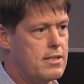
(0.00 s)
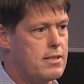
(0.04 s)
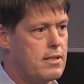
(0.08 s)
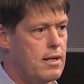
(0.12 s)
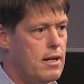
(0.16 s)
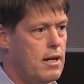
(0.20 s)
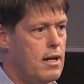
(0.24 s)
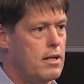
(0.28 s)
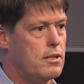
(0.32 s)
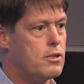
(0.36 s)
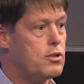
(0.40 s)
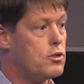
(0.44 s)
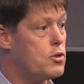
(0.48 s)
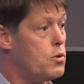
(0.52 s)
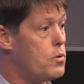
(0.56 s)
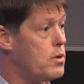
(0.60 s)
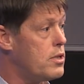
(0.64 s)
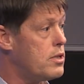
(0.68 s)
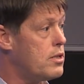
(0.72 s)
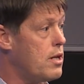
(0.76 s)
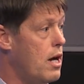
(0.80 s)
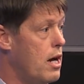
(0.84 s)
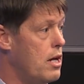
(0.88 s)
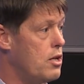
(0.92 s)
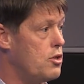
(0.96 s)
a
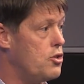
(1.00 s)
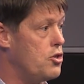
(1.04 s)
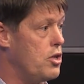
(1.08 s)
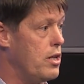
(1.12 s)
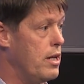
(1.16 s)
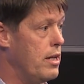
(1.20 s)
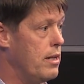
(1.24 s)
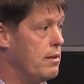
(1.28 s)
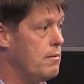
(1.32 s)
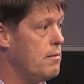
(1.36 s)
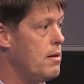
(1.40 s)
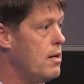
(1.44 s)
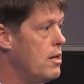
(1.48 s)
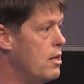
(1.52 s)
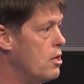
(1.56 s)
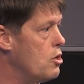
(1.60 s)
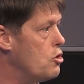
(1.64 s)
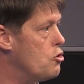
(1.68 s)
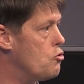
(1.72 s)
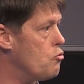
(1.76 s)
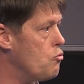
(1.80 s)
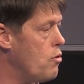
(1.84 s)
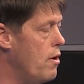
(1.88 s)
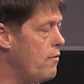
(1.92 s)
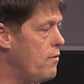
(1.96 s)
suicide gene
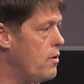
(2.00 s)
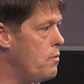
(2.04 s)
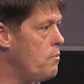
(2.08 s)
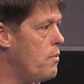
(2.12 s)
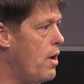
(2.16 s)
driven